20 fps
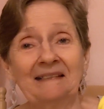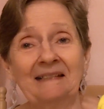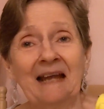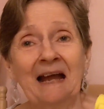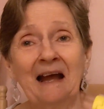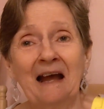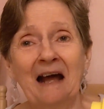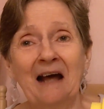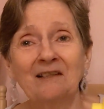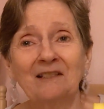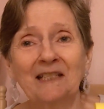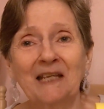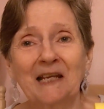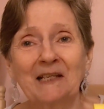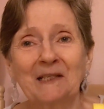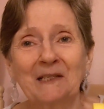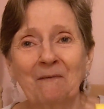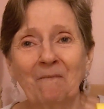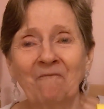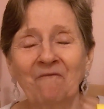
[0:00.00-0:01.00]
yeah, I'll
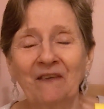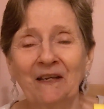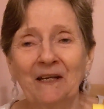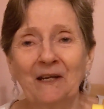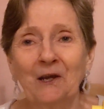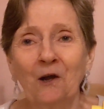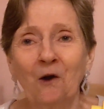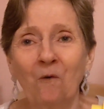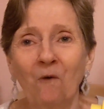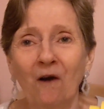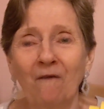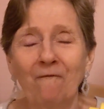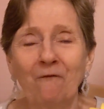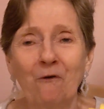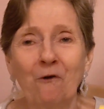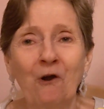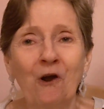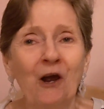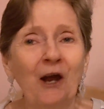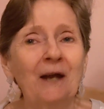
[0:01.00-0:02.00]
take some video of
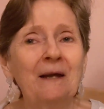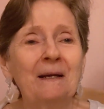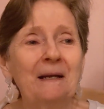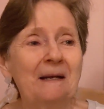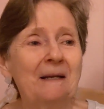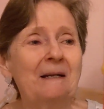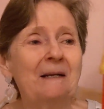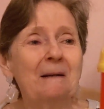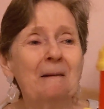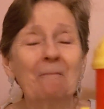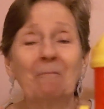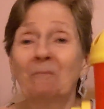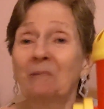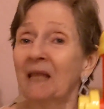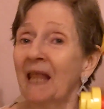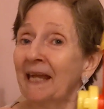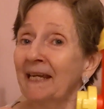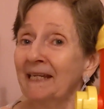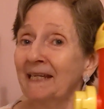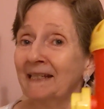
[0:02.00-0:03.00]
her
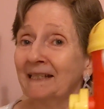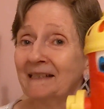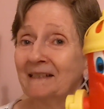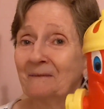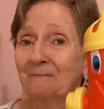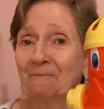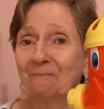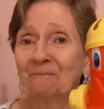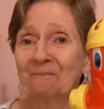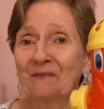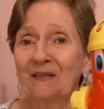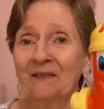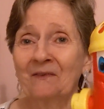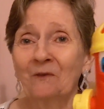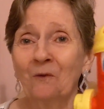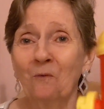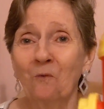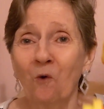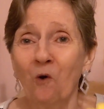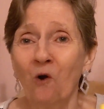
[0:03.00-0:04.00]
playing in
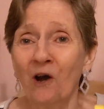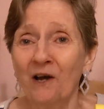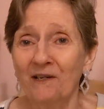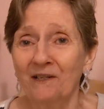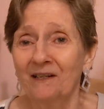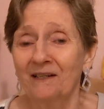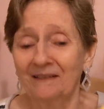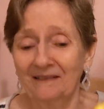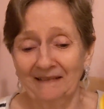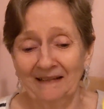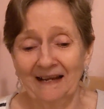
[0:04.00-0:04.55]
the water.